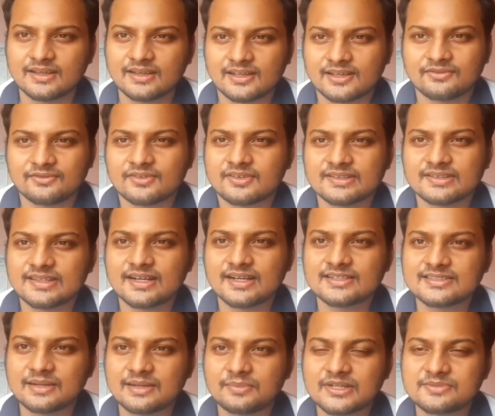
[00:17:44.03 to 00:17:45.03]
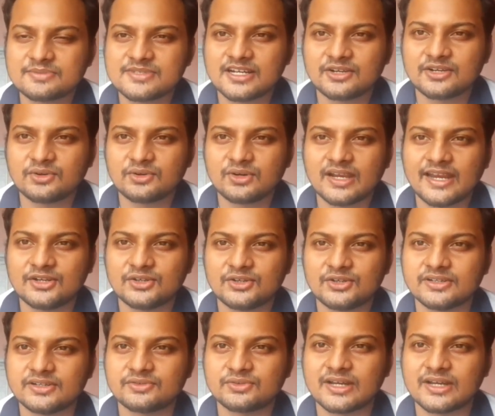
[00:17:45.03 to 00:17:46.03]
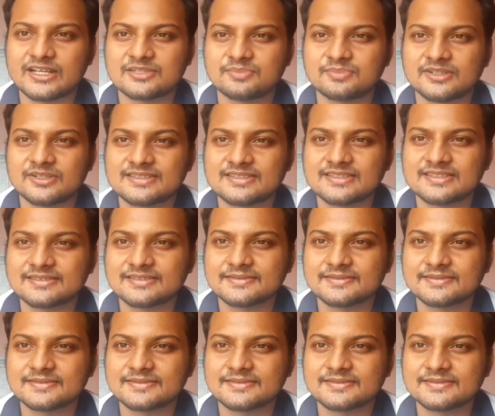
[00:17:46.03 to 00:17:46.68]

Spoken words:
If there are some tips that you would like to give to aspirants.